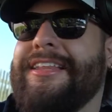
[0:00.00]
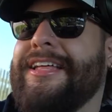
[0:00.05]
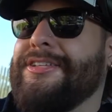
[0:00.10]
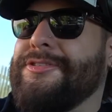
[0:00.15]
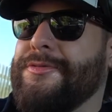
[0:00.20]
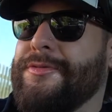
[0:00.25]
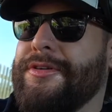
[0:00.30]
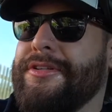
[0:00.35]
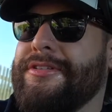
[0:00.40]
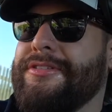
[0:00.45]

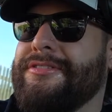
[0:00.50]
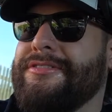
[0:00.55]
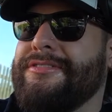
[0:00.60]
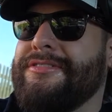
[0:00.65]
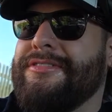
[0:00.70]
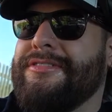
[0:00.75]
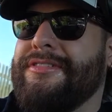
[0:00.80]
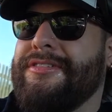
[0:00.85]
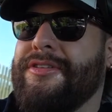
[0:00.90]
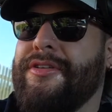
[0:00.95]
that's when
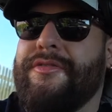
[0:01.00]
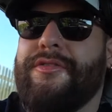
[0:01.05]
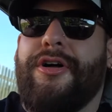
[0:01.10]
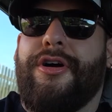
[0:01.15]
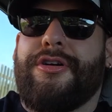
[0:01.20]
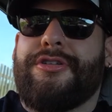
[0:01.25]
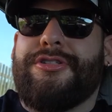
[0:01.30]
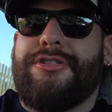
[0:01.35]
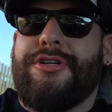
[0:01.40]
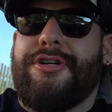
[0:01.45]
the
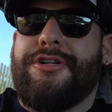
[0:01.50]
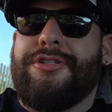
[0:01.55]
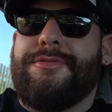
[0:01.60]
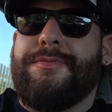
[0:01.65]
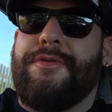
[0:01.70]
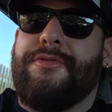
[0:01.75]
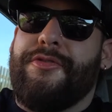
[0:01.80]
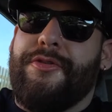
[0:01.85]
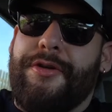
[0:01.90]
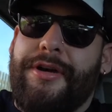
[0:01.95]
vlog starts.
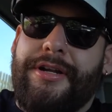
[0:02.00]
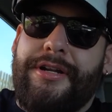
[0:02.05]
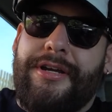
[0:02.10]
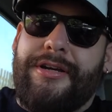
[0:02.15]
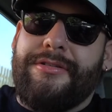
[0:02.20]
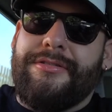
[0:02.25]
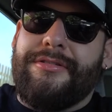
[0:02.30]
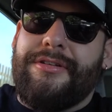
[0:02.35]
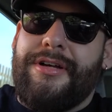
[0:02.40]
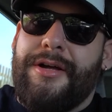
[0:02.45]
But for right
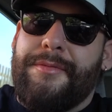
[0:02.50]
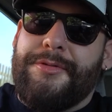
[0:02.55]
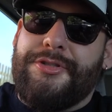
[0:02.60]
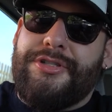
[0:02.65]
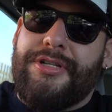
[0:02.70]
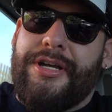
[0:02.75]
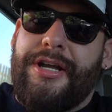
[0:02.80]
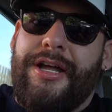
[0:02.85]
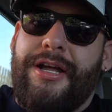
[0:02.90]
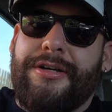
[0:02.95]
now, I'm in
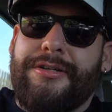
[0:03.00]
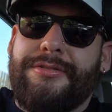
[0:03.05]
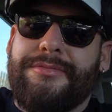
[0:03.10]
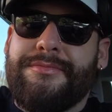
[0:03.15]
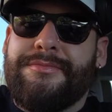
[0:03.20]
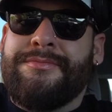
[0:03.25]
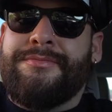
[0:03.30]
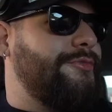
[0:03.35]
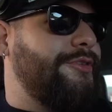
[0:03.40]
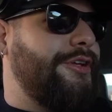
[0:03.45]
Chicago,
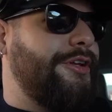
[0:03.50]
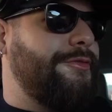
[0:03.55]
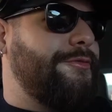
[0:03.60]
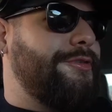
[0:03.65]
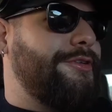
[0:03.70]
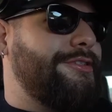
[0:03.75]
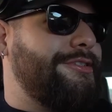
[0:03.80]
and I want to